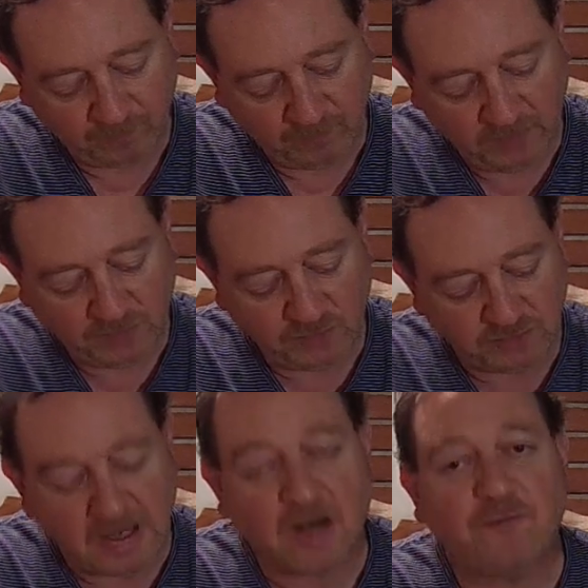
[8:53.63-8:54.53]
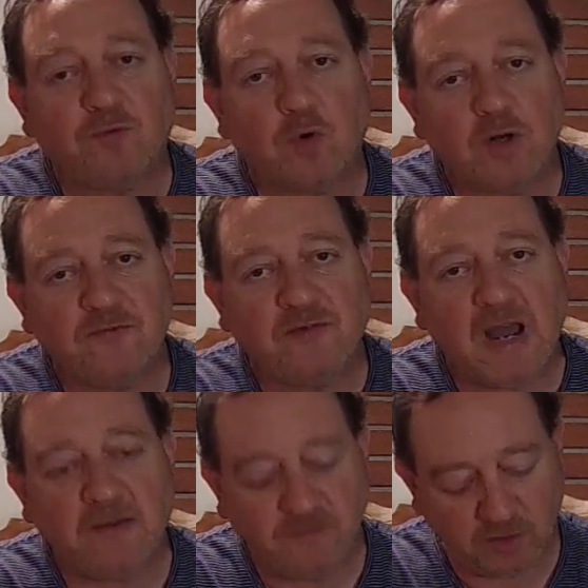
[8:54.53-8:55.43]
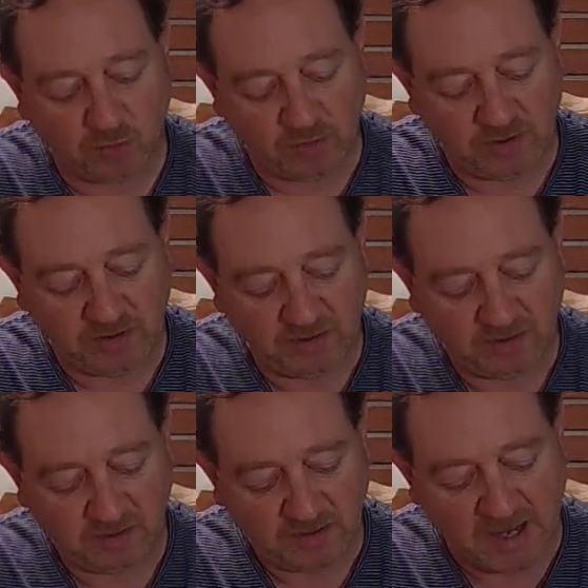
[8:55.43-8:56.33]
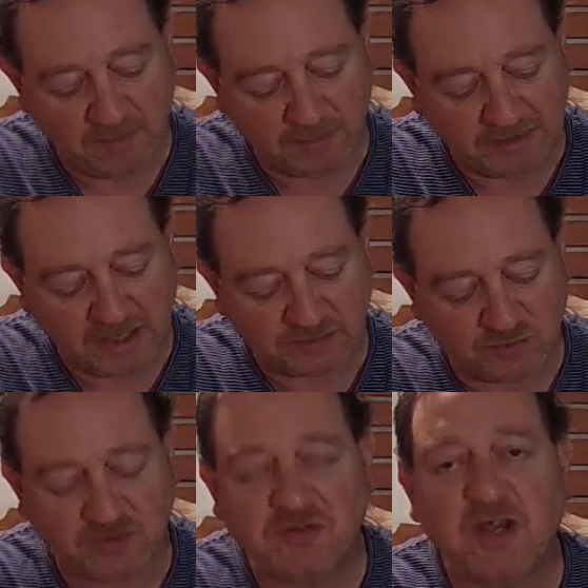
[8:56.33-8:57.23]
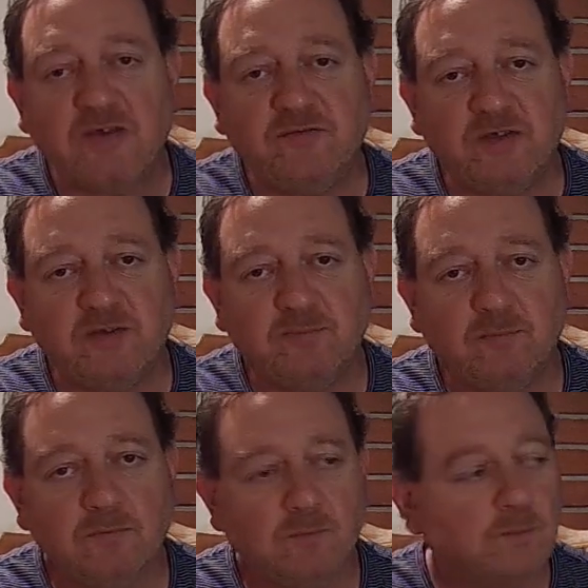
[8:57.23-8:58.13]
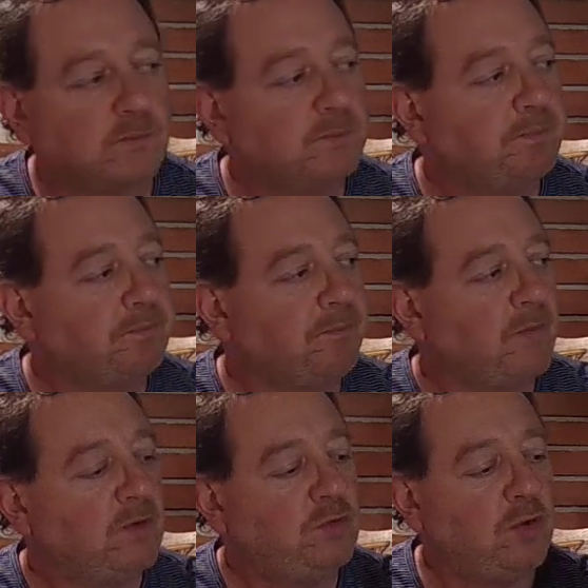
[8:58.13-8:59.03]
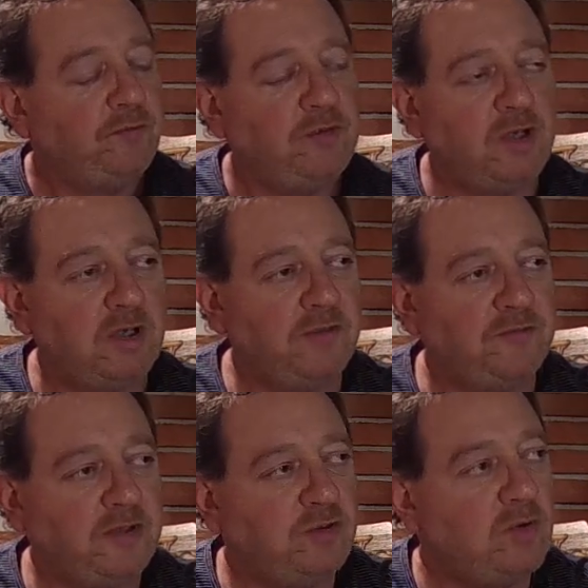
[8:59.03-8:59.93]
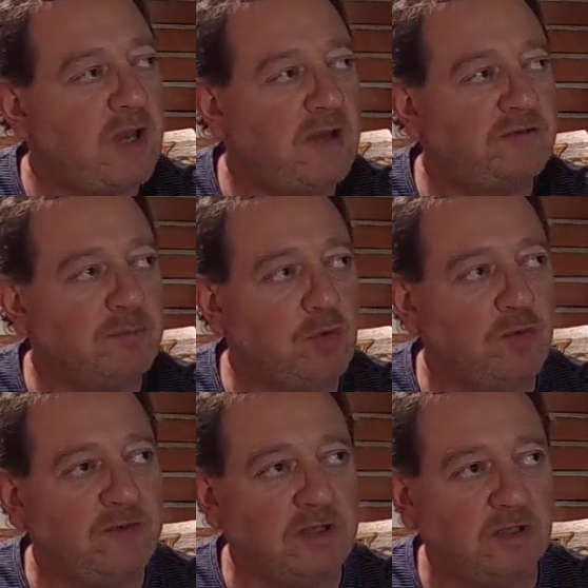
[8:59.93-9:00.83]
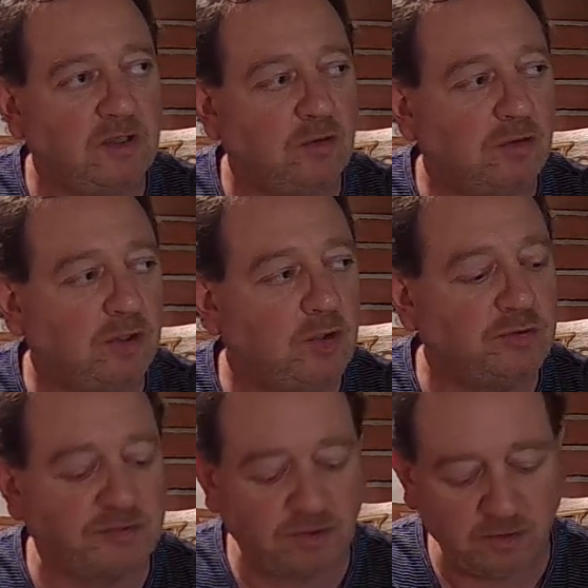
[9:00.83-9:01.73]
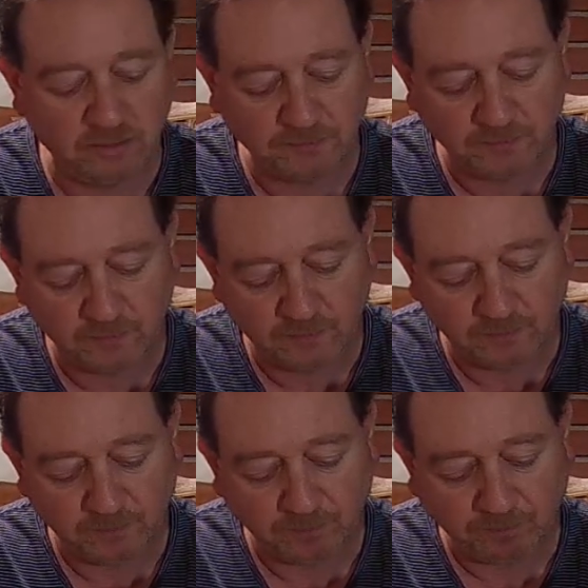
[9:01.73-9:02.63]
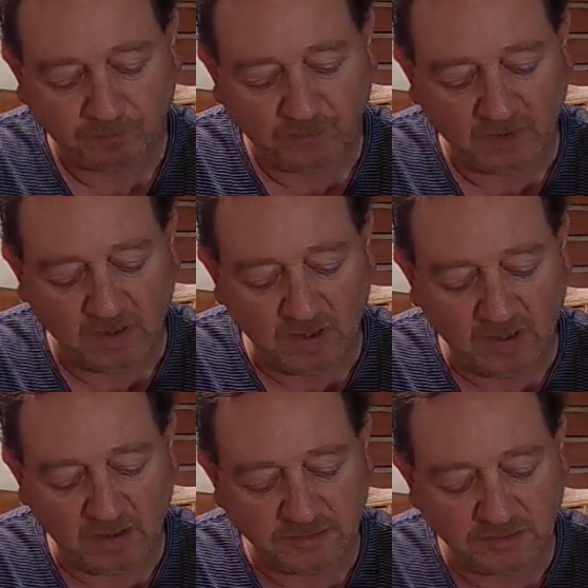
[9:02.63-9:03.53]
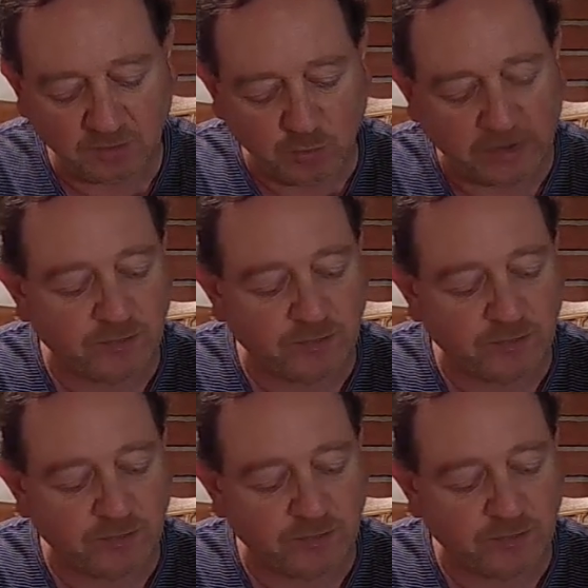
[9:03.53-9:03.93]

This one's got a 45-degree ambidextrous safety. So if you do have to move in a little closer, it's a quick